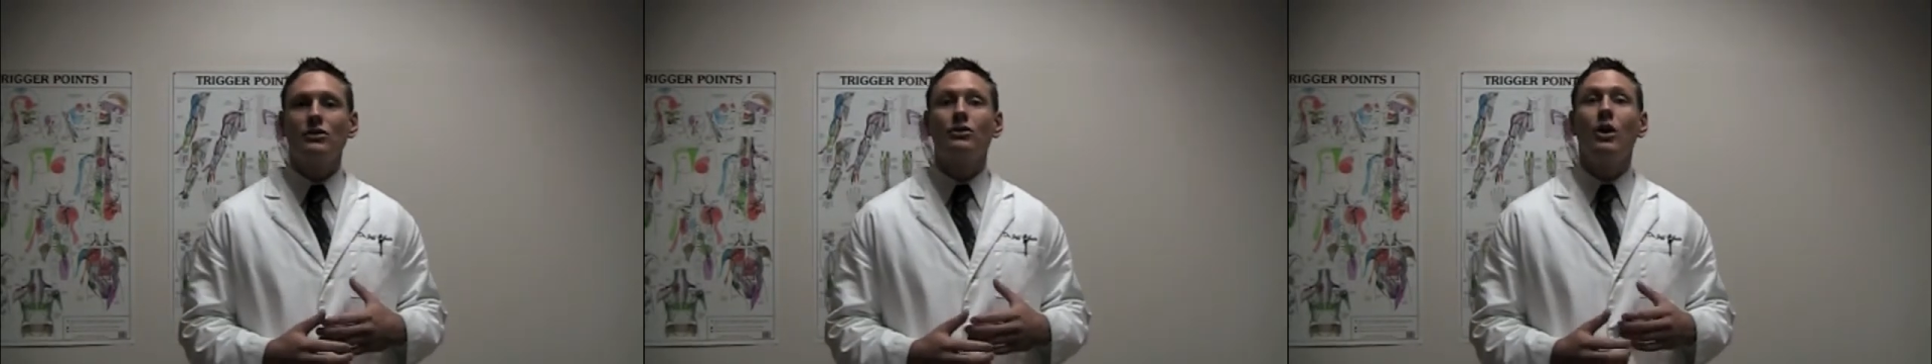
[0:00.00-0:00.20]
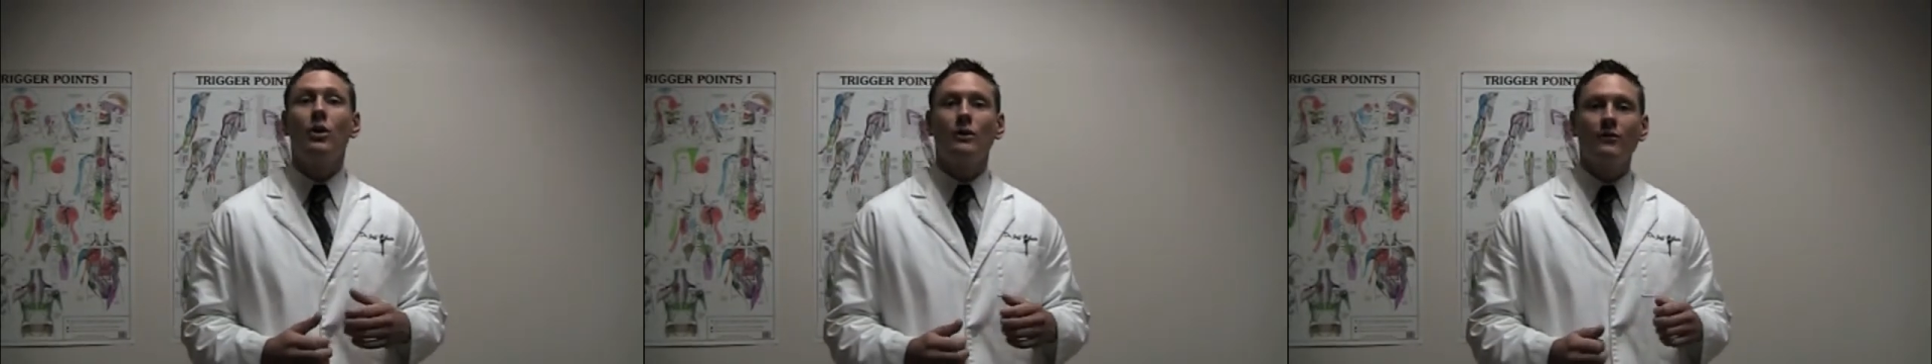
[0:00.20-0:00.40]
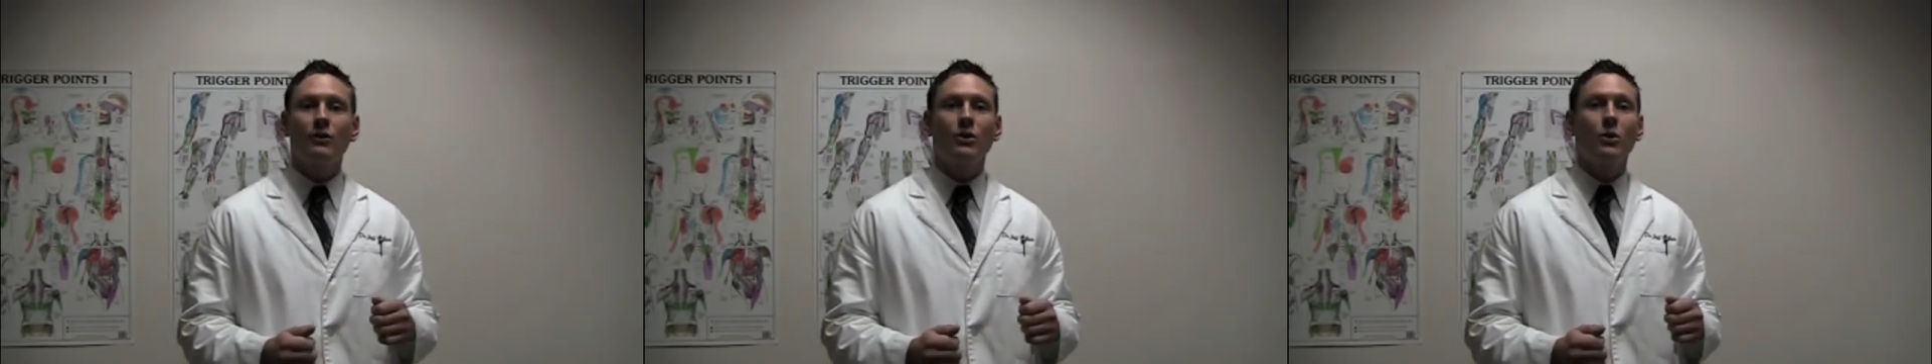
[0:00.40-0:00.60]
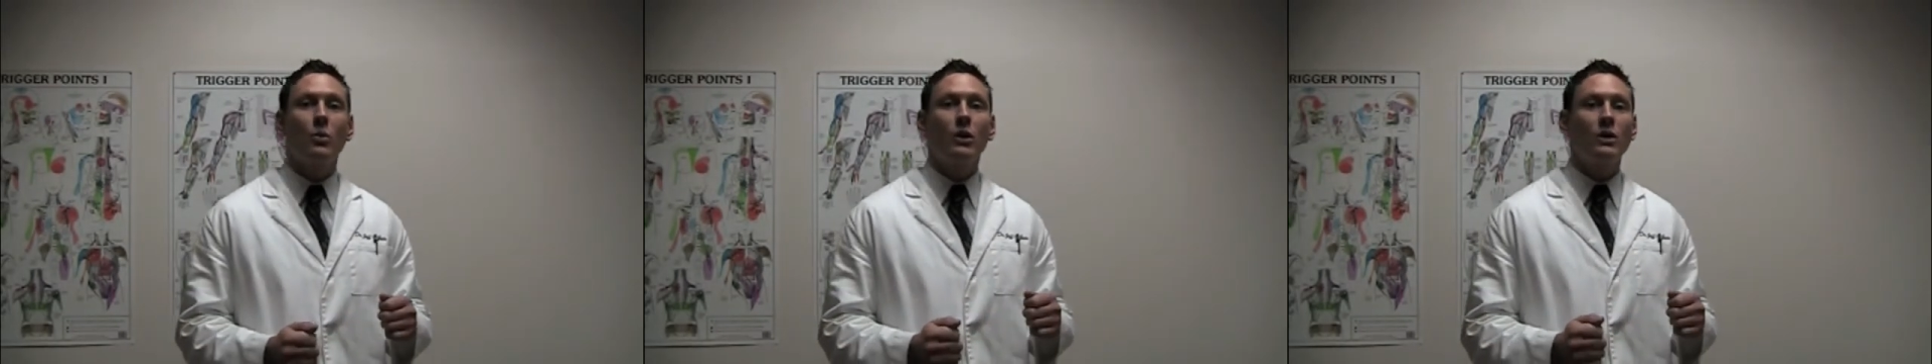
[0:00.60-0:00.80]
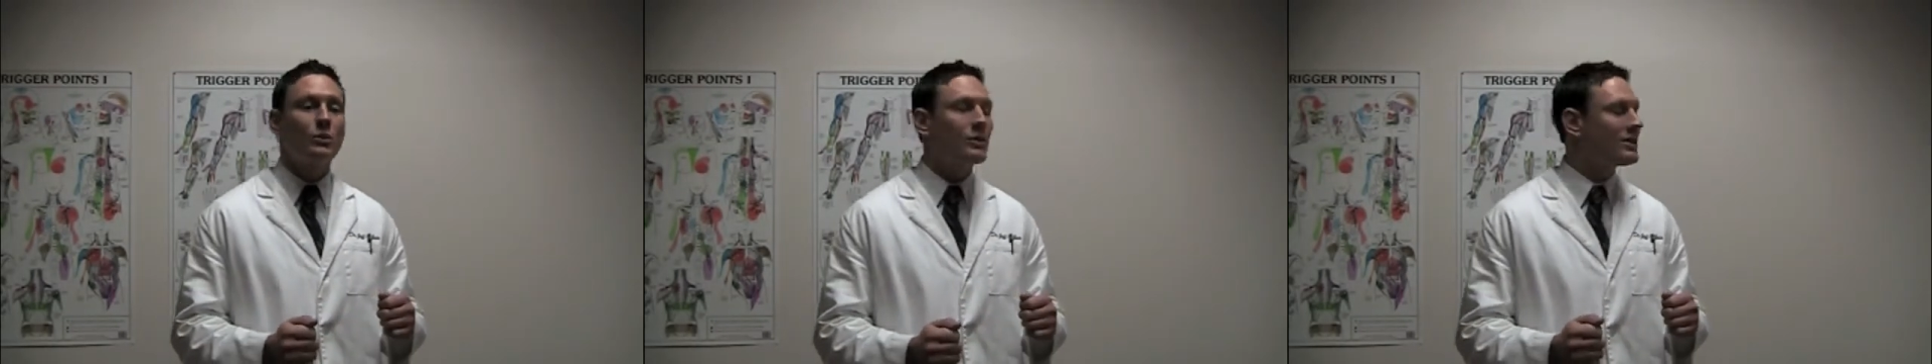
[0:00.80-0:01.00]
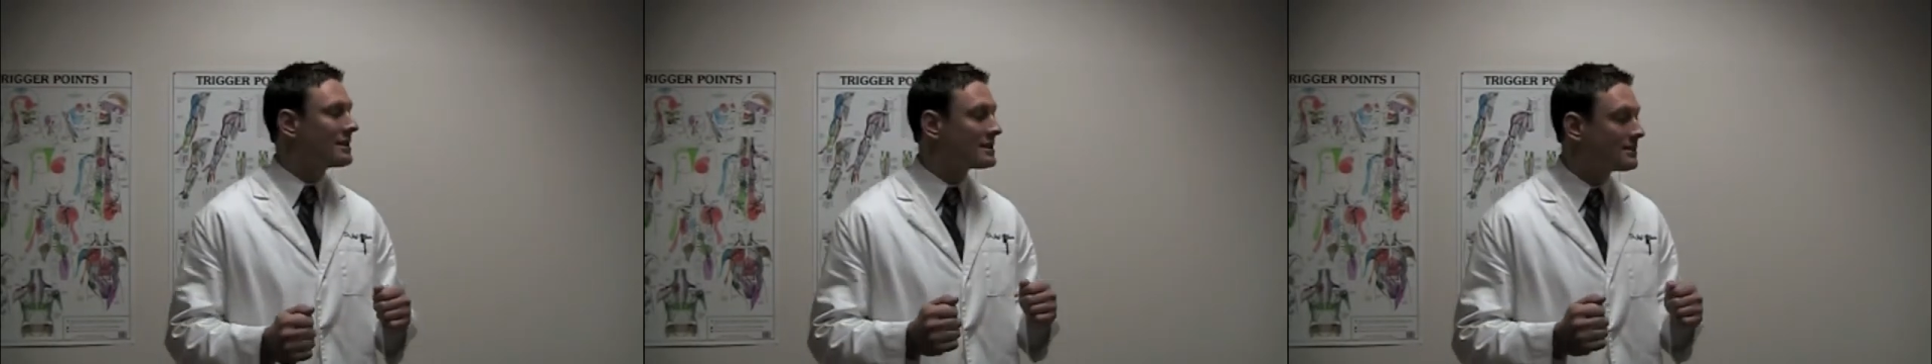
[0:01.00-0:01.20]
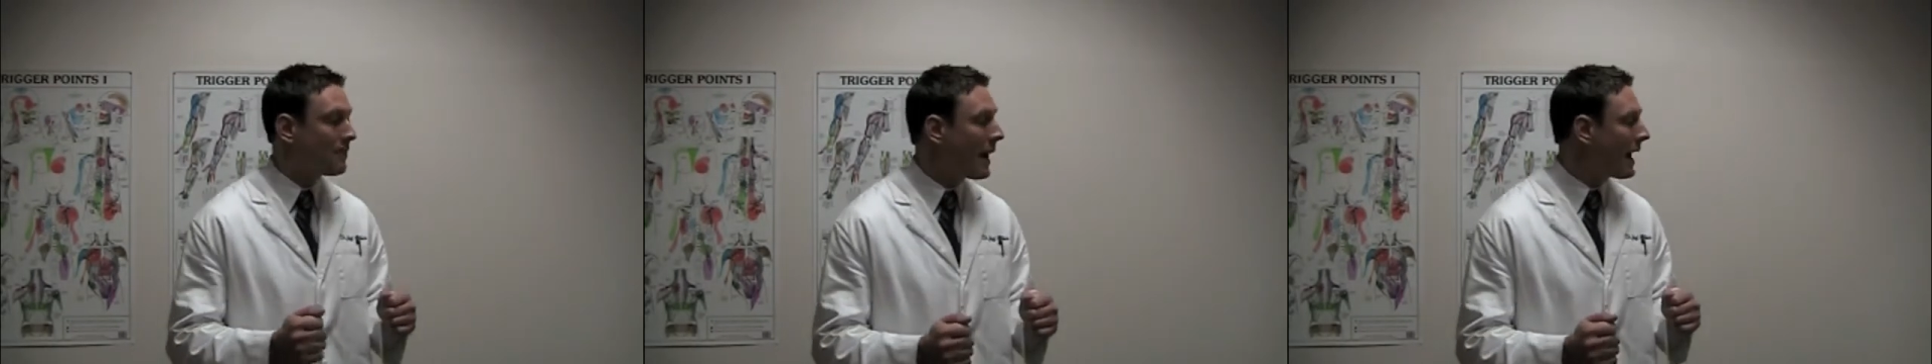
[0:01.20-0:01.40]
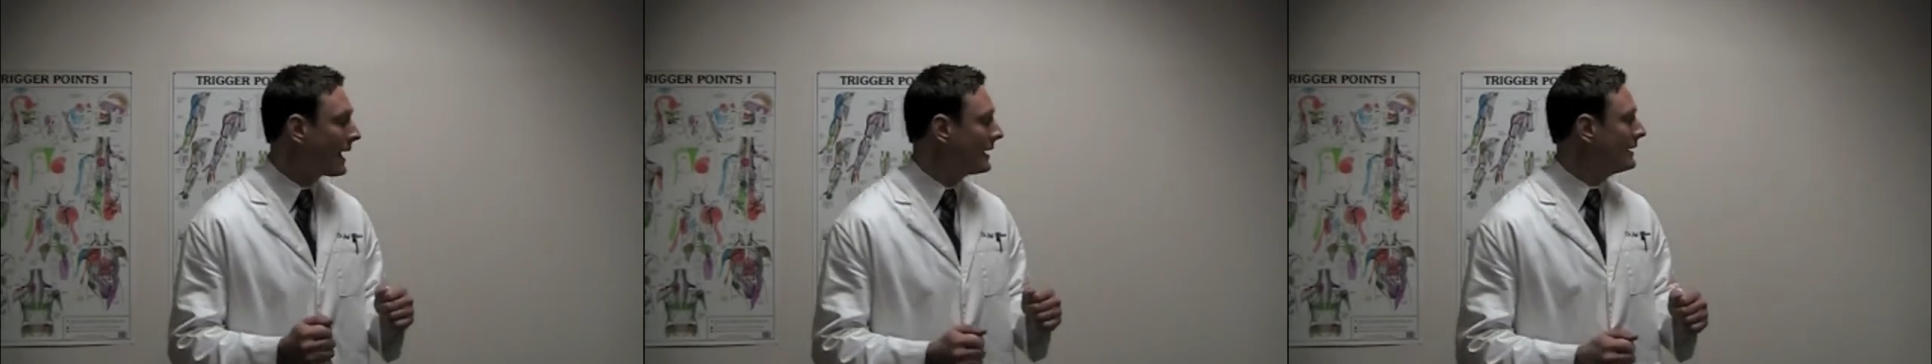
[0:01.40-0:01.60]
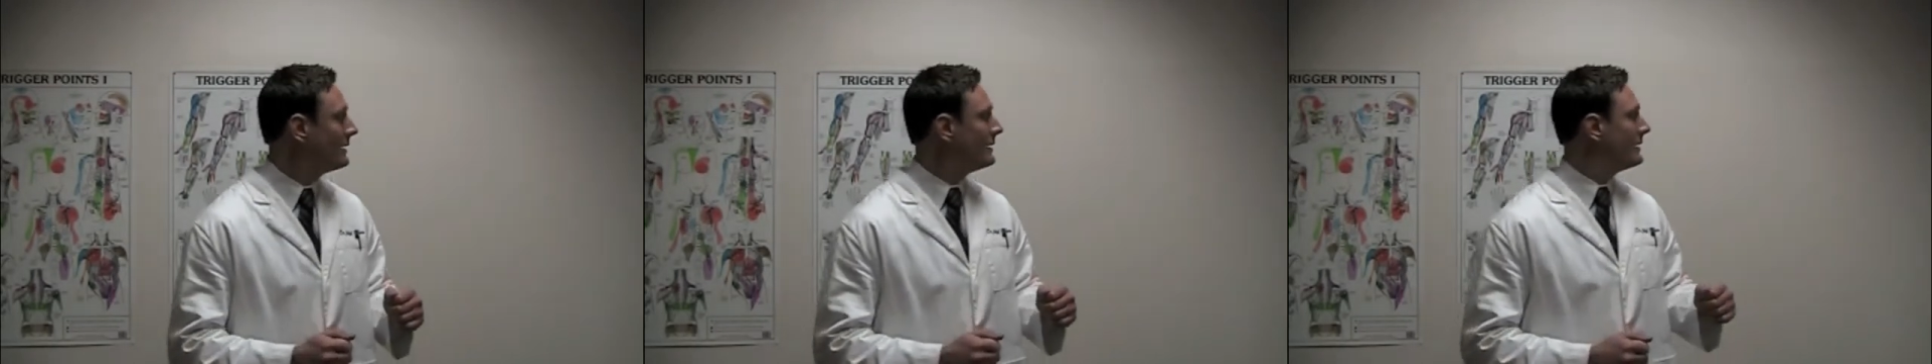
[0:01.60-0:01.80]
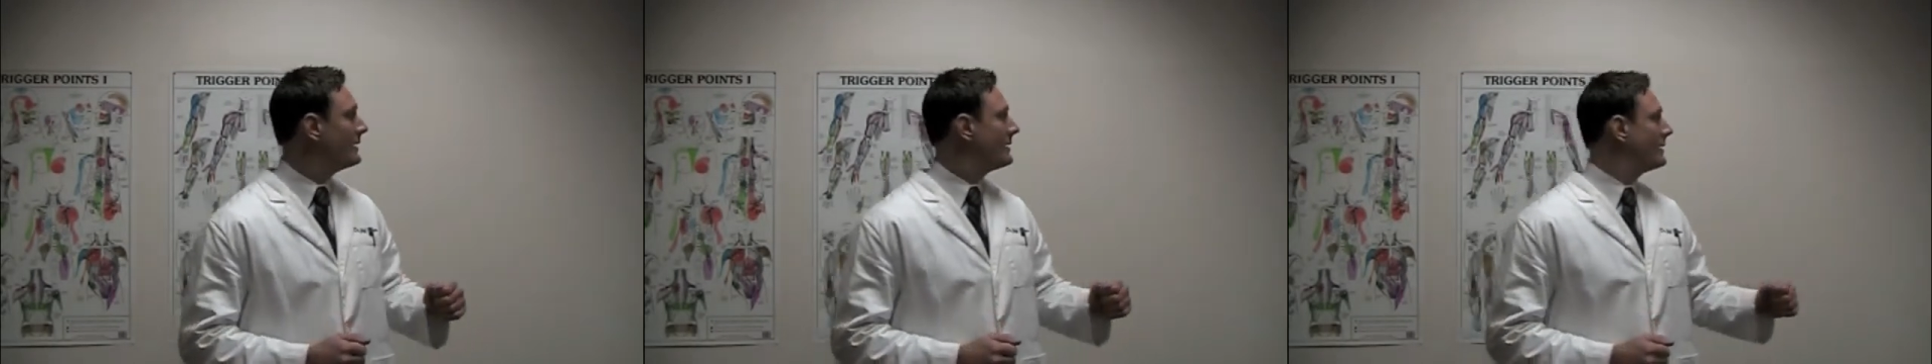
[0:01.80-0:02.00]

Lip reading: known for their work with the spine.